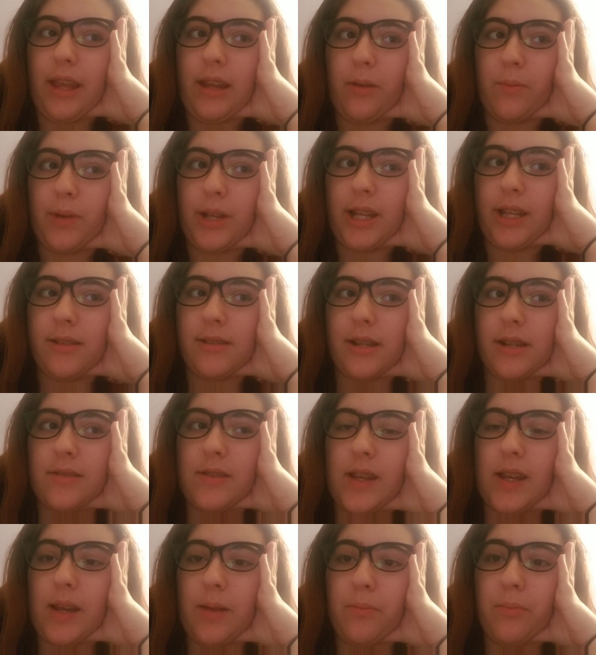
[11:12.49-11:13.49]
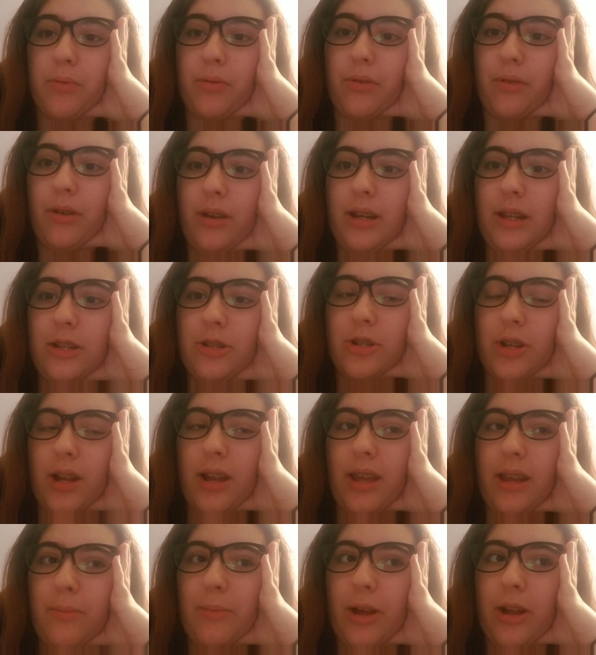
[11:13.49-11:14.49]
and I went downstairs and I'm pretty
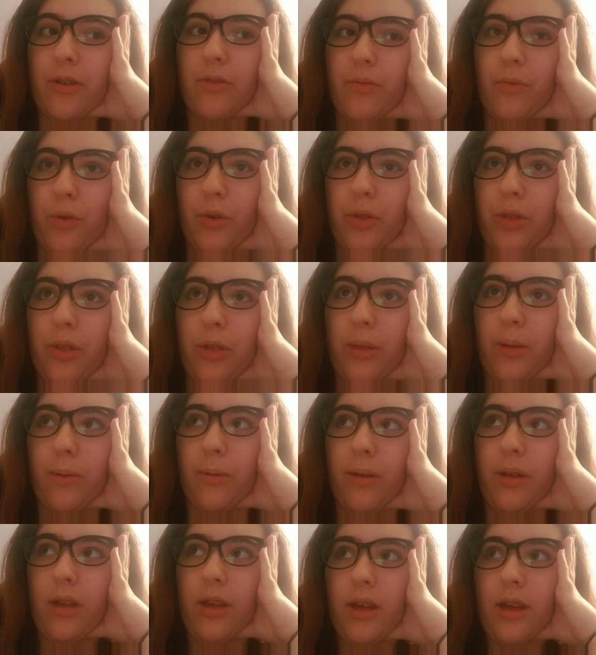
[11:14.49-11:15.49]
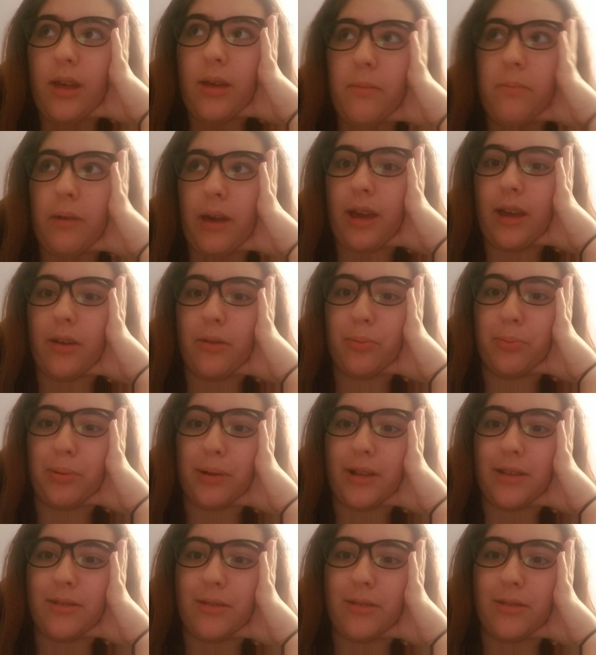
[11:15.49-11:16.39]
sure I ate about a fourth of the bag of